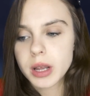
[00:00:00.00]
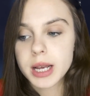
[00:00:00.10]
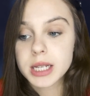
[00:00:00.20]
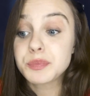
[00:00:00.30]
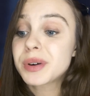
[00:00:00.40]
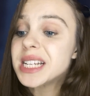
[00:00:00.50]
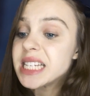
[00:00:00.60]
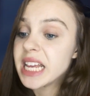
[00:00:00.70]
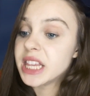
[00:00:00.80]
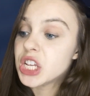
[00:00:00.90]
as
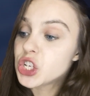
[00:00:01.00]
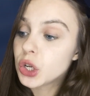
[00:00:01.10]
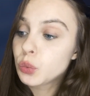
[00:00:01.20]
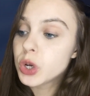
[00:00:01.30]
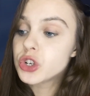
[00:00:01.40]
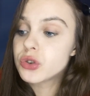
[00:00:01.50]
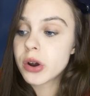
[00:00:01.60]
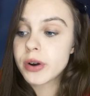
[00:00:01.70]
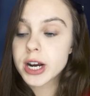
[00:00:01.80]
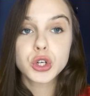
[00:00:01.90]
percentage in which
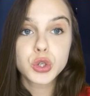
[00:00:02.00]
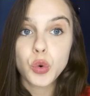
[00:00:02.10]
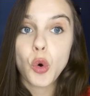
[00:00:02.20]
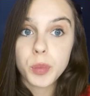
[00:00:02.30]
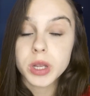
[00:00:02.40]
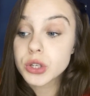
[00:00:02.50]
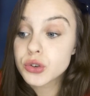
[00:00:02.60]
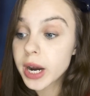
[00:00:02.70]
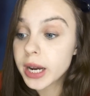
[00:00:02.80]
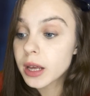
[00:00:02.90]
direction to open a
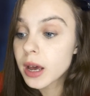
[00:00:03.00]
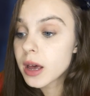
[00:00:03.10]
trade.